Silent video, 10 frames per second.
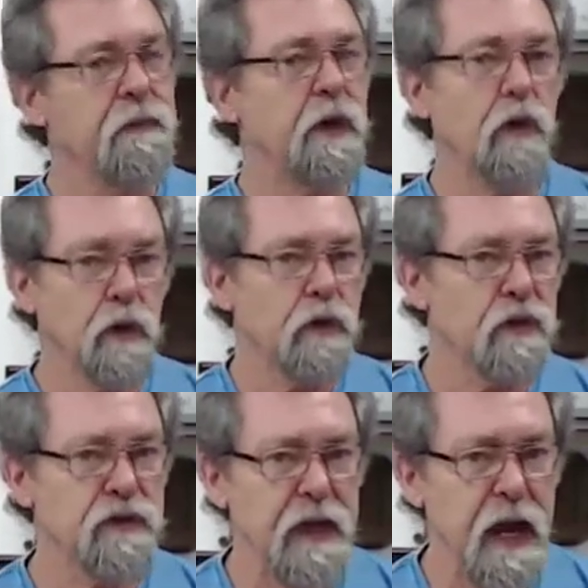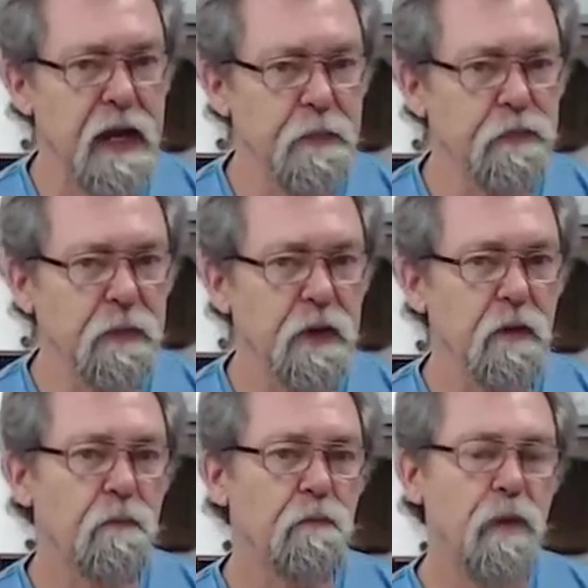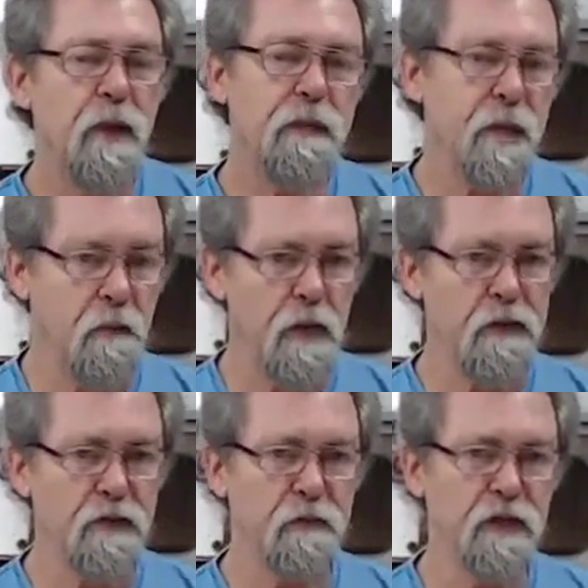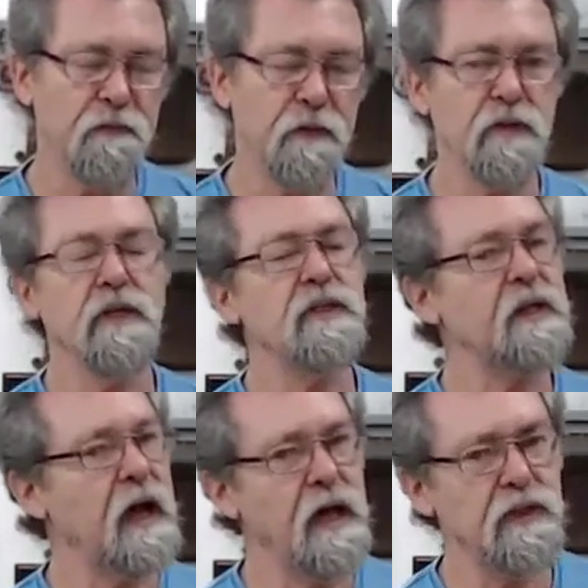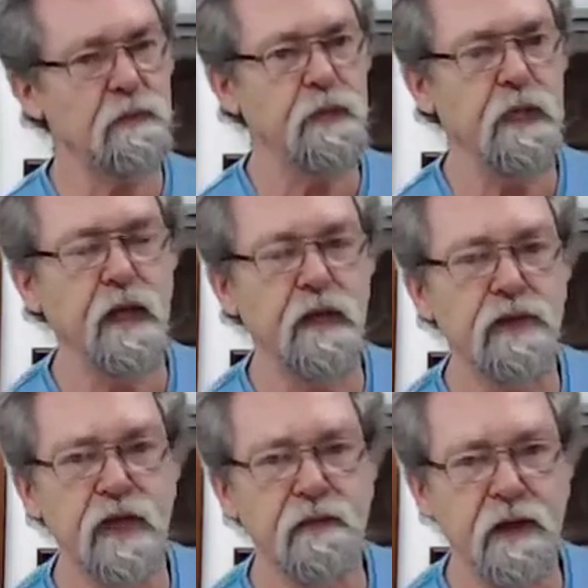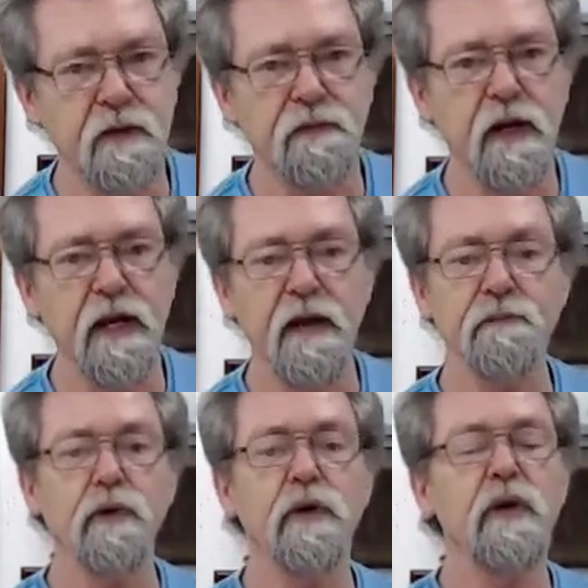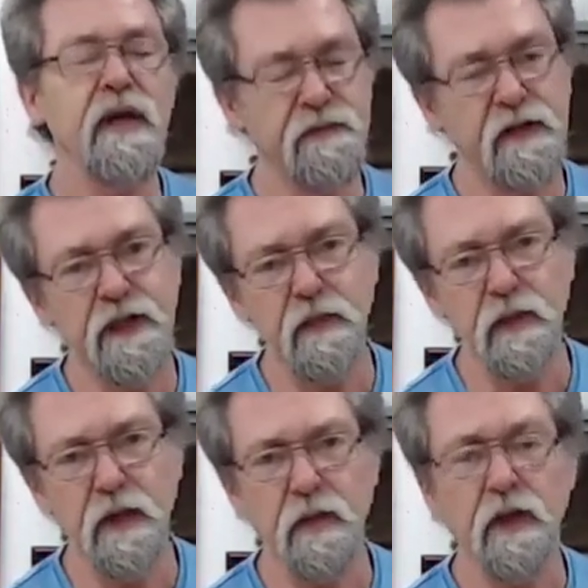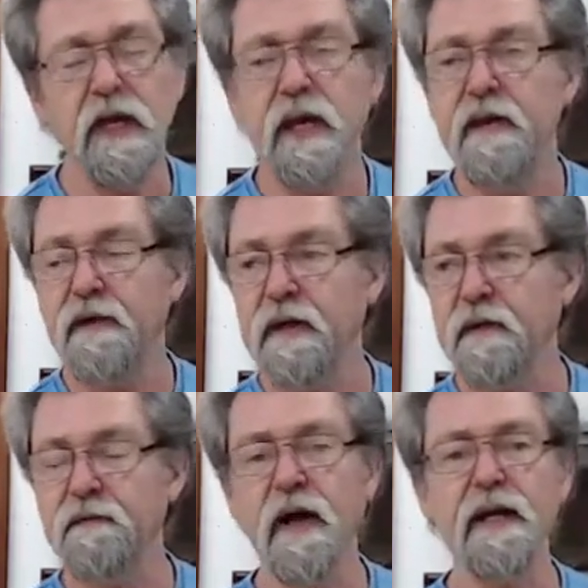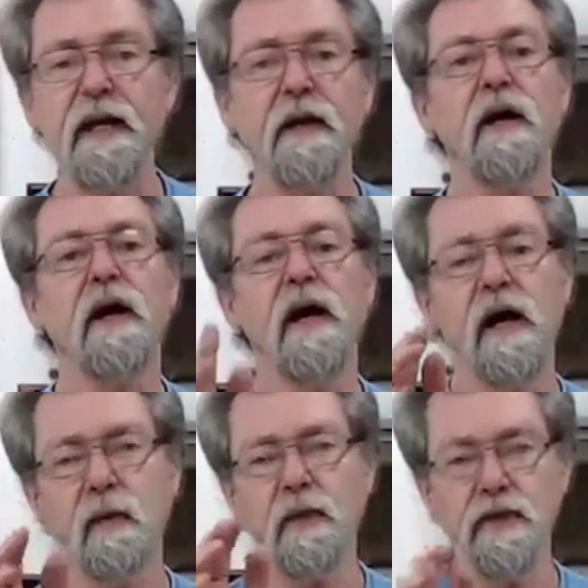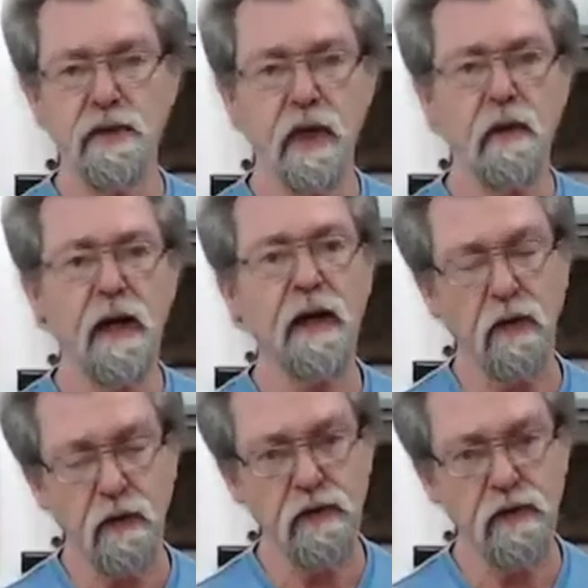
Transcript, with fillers: that look at the same, but there might be some difference. Just ask me and I'll see if I can find out for you if I don't know. If I can find out, I will let you know and I'll